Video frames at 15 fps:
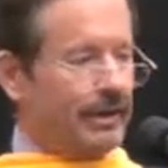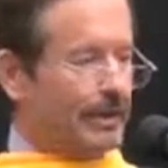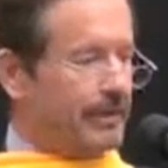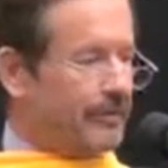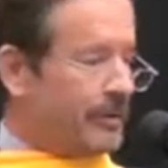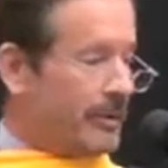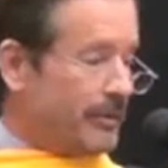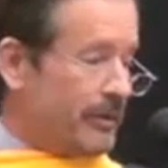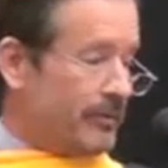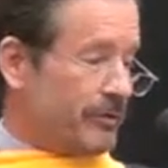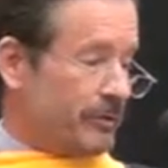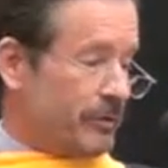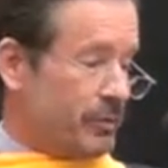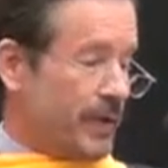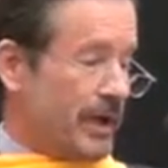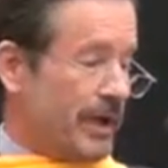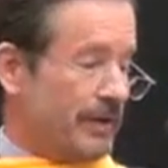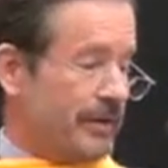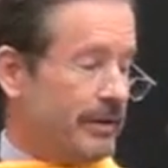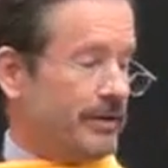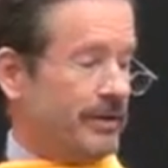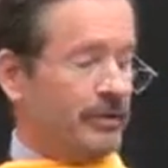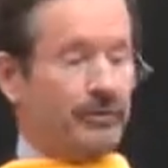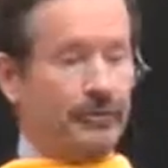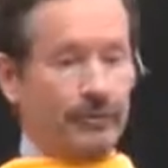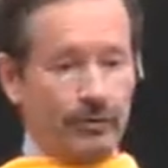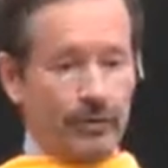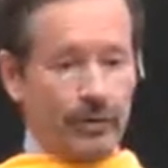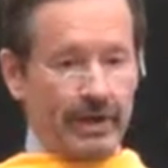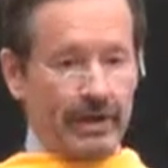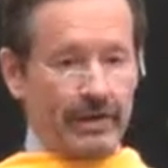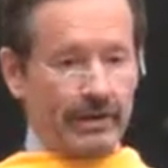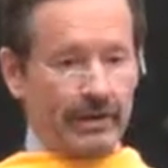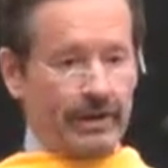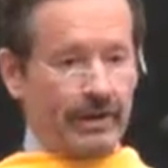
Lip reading: And every time there was a red, there was a green.